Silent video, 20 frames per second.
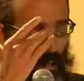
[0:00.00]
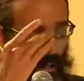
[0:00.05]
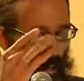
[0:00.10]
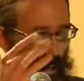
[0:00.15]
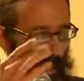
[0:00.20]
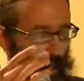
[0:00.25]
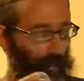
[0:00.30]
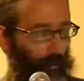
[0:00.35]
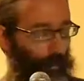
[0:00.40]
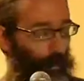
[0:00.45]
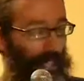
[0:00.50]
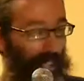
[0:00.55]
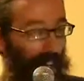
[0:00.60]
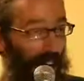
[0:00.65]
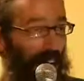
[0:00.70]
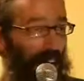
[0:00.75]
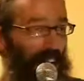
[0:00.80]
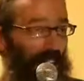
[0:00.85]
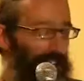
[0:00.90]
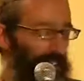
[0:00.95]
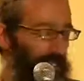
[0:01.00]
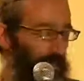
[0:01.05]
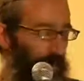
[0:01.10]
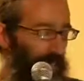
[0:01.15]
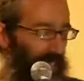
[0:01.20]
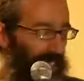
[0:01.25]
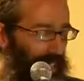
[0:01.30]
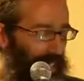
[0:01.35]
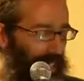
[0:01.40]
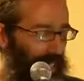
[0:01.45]
If we die as a
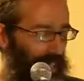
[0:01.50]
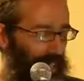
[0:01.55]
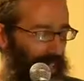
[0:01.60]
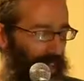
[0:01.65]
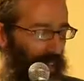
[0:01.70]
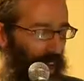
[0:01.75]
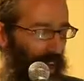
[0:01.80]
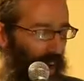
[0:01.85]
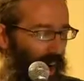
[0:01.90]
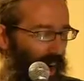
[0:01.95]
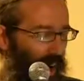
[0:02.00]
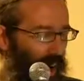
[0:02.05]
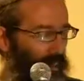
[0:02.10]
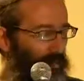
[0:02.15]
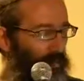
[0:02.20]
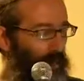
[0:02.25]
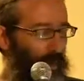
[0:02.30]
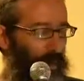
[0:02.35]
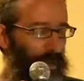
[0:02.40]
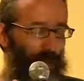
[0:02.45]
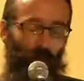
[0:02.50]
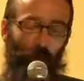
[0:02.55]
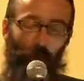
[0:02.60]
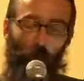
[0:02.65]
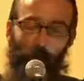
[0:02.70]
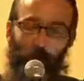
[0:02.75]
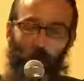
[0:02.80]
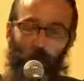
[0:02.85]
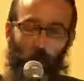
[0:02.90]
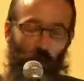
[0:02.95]
species, all of the wonderful
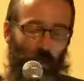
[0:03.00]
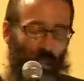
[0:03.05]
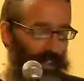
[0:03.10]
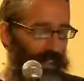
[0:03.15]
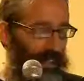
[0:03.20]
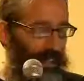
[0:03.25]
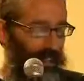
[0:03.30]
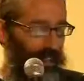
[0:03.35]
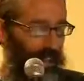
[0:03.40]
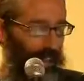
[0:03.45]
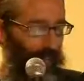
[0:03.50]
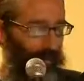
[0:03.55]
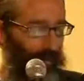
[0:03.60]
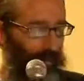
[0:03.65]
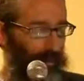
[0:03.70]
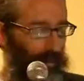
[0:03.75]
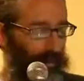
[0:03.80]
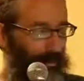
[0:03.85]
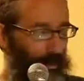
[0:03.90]
music and love we've